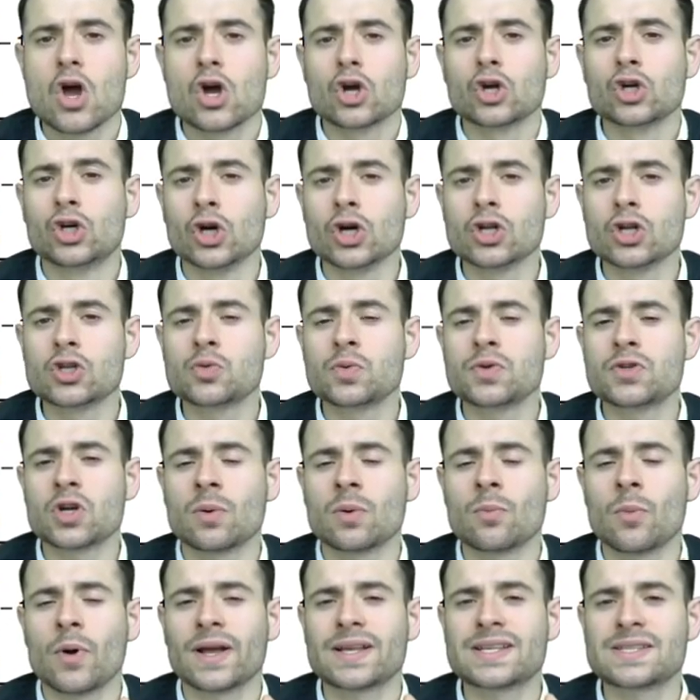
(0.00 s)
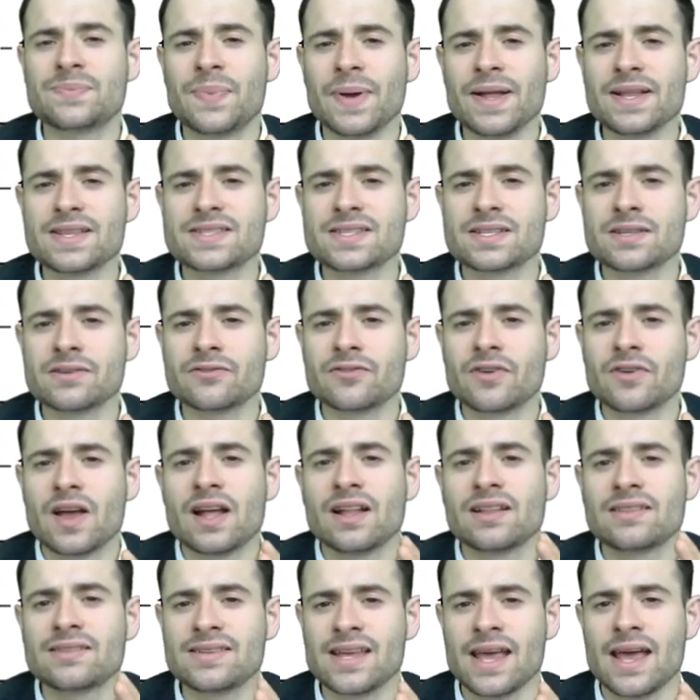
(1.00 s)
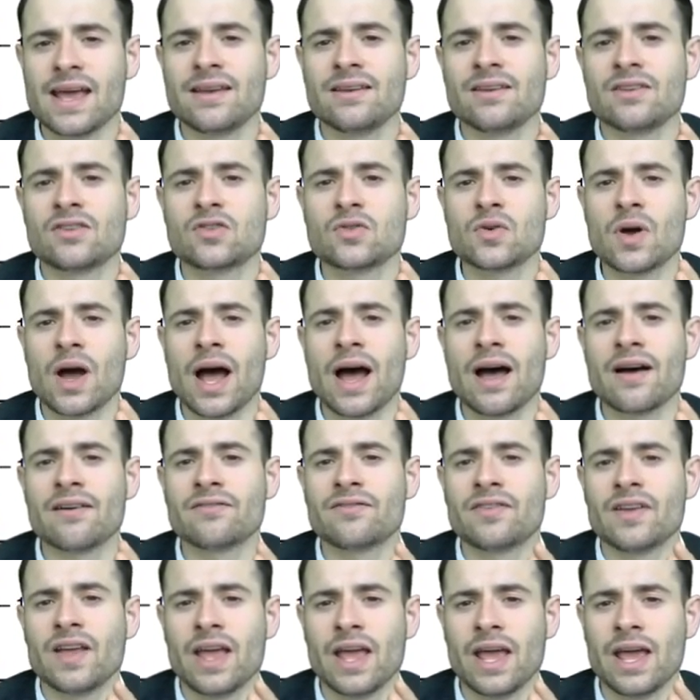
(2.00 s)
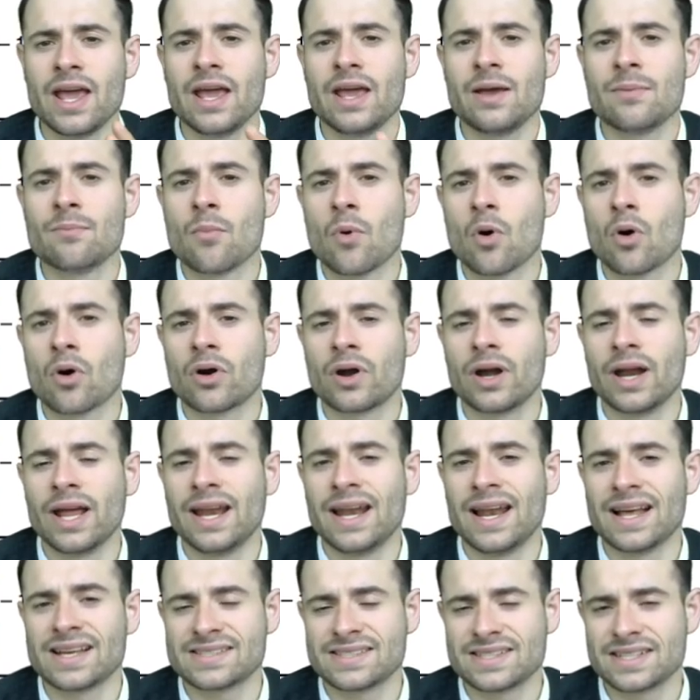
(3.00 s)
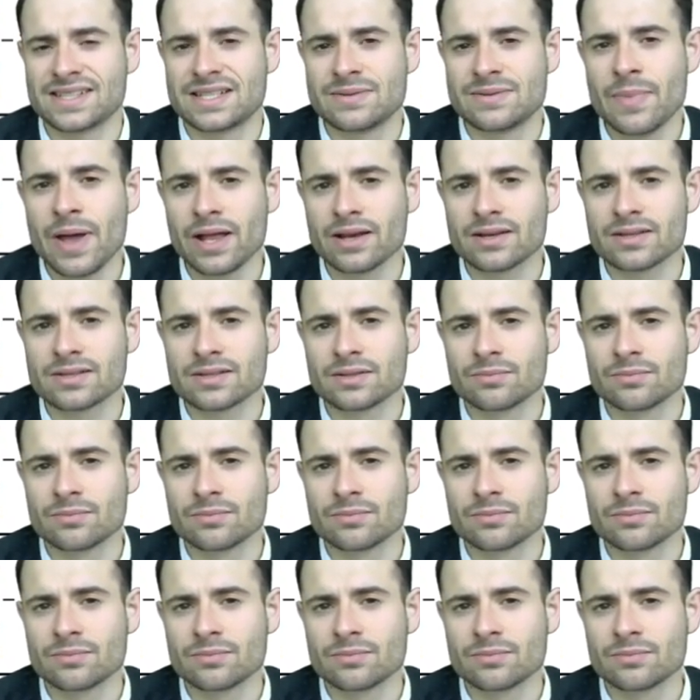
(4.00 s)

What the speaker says: Goods which are more expensive tend to have a more elastic demand,